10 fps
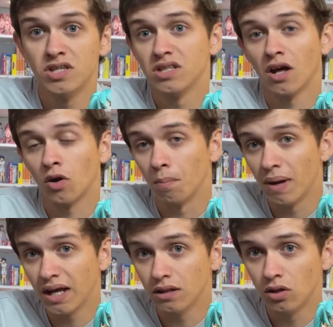not her
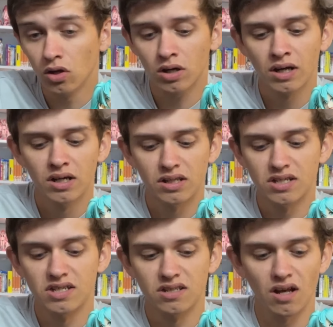main look.
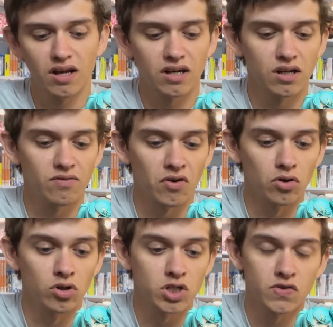This is not any of her
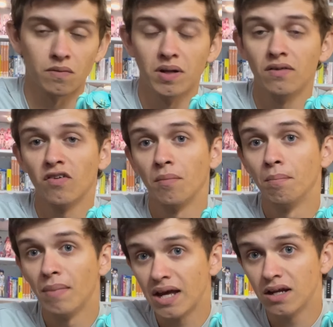looks from any of her
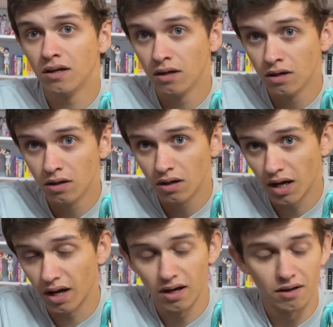main
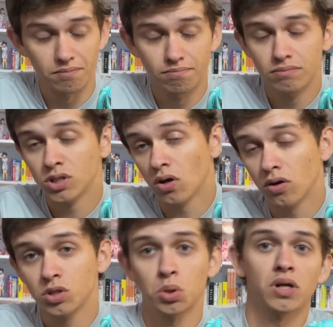
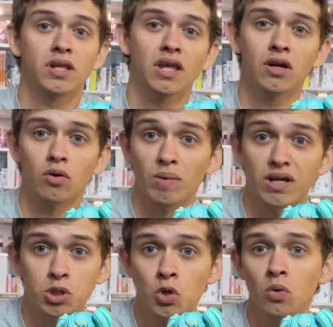songs or anything, or
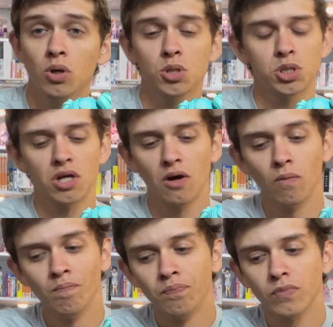main tours,
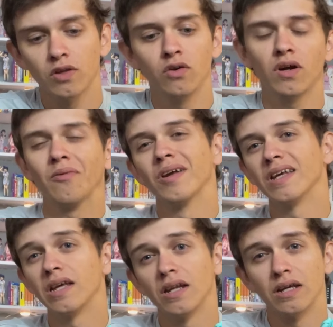so you're not really
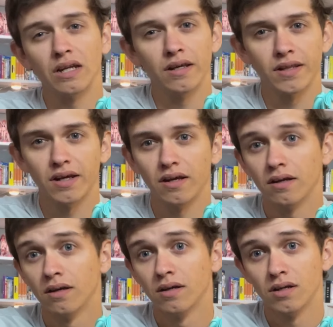getting anything
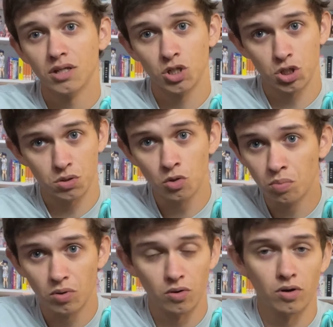
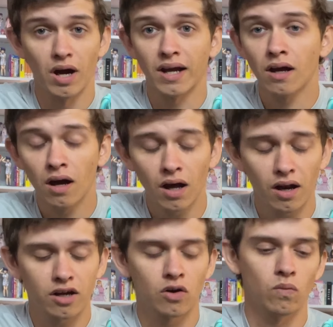super
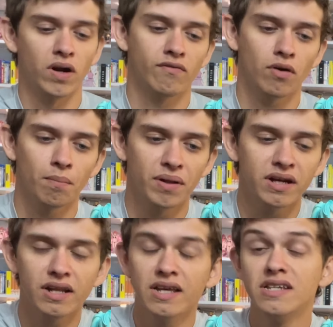iconic or whatever, but
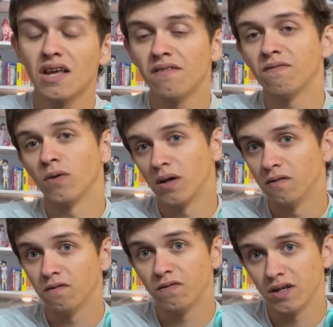it is a
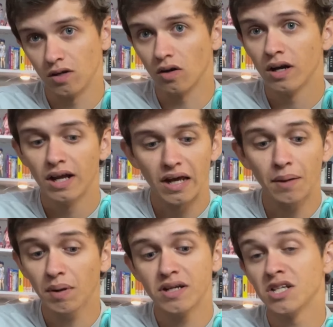fun figure, and
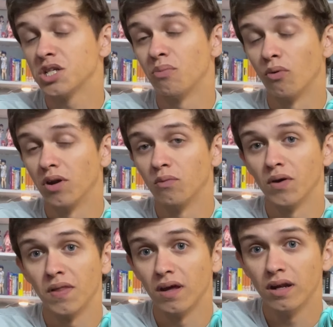I'm not disappointed
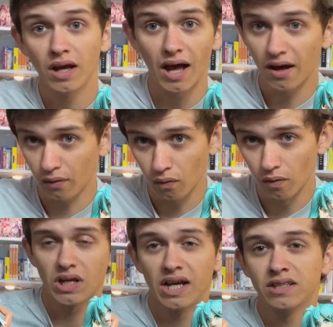with it at all.
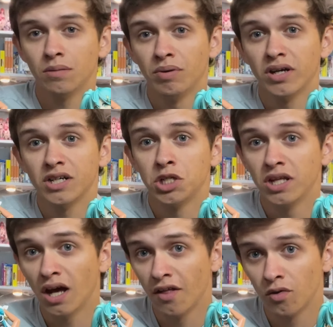And comparing it to
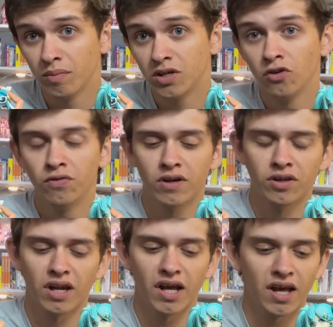the other Miku figure
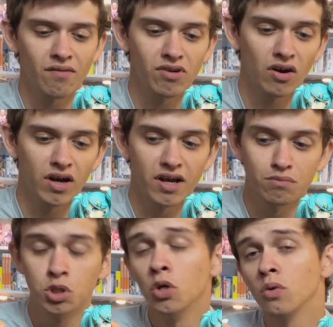that I have now, I
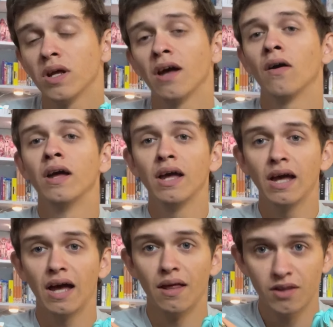have 2 now,
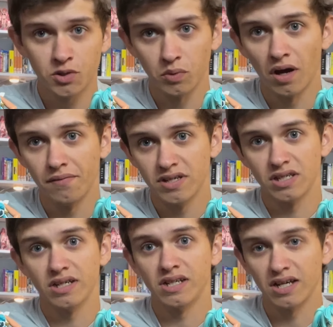and this one
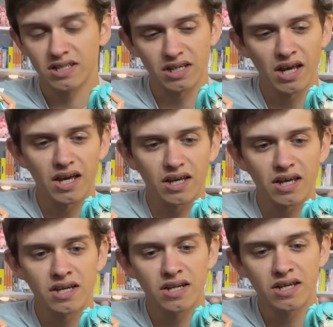obviously takes the cake.
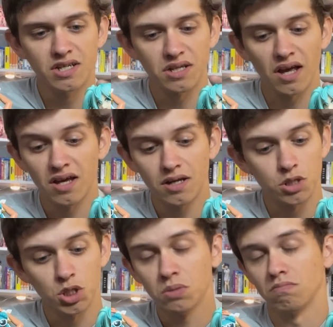It is a
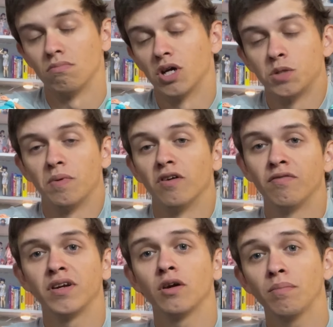just much better
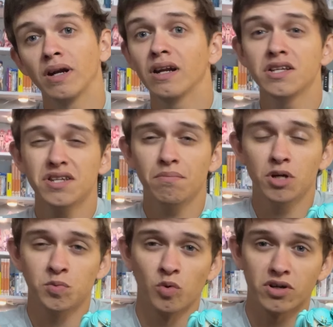figure, but it is a
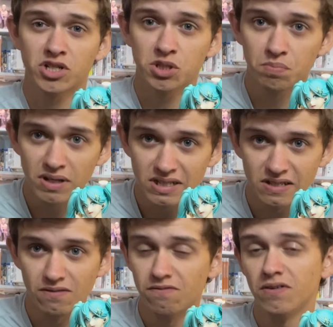much more
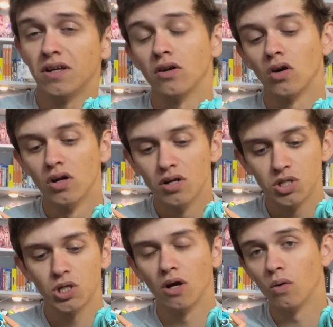expensive figure,
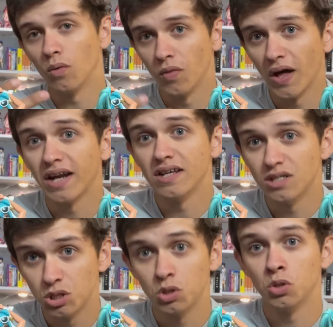so that
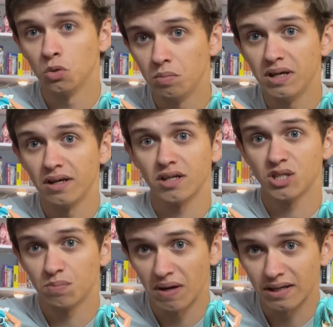is to be
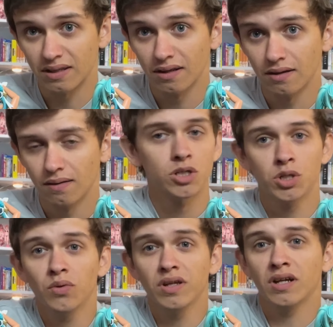expected. So in the